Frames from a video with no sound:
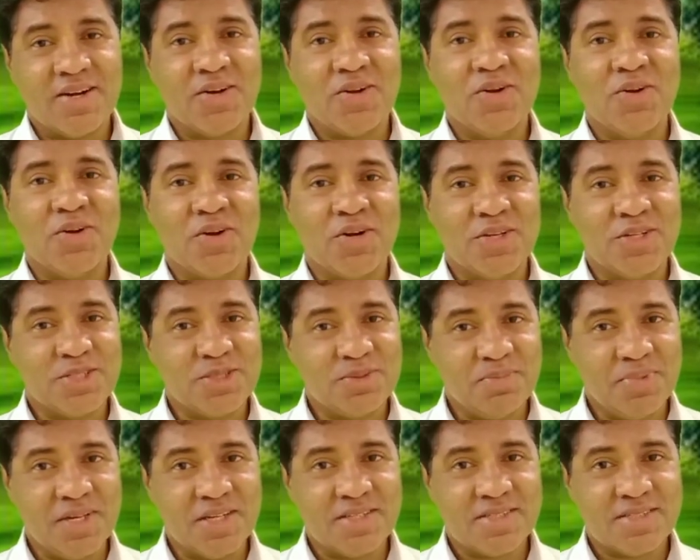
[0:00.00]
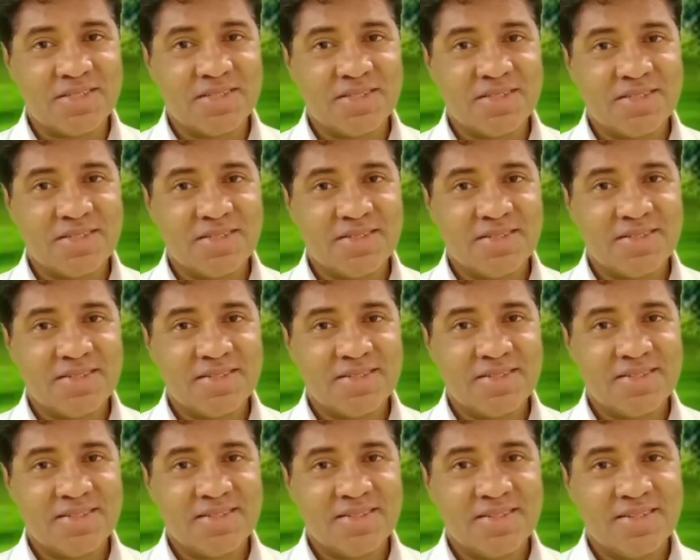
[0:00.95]
and her knowledge base.
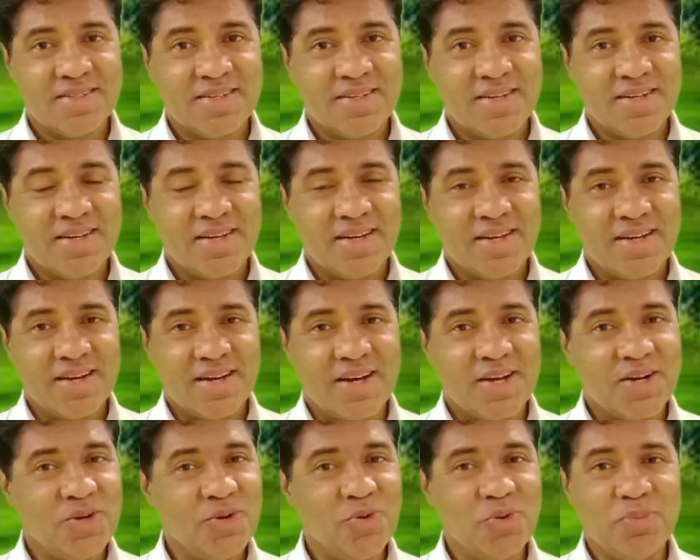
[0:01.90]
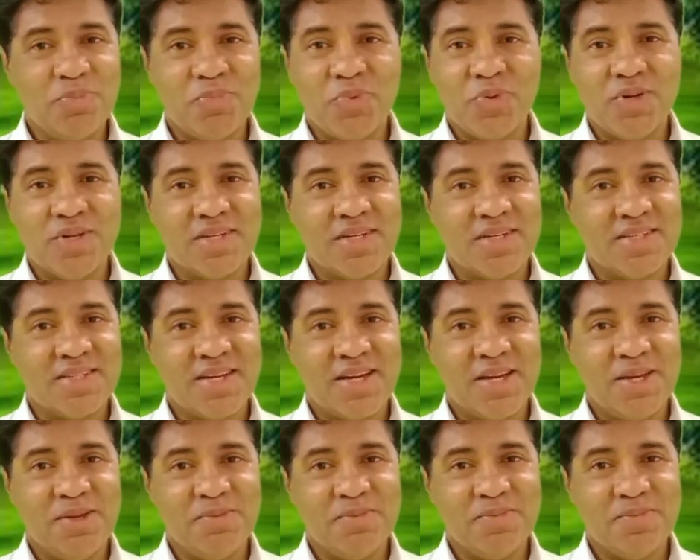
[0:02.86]
At no point in
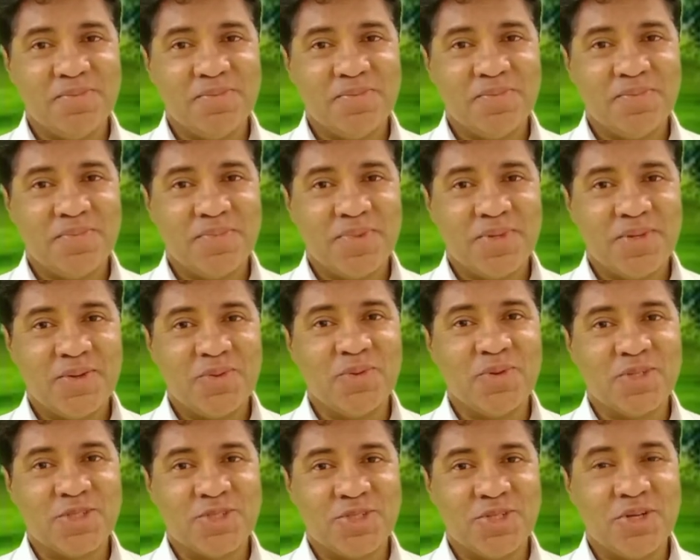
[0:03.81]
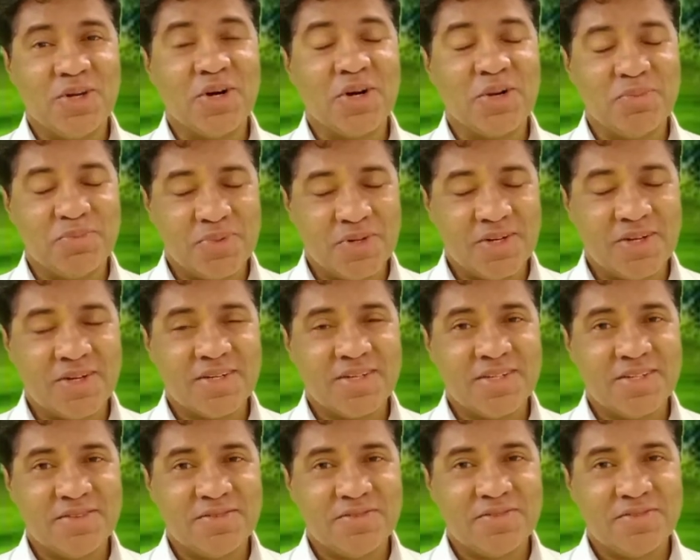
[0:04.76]
time was she
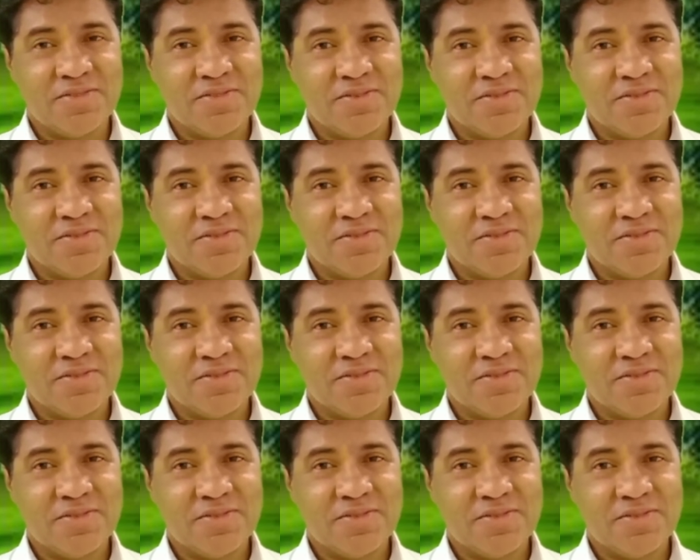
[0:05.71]
unproductive.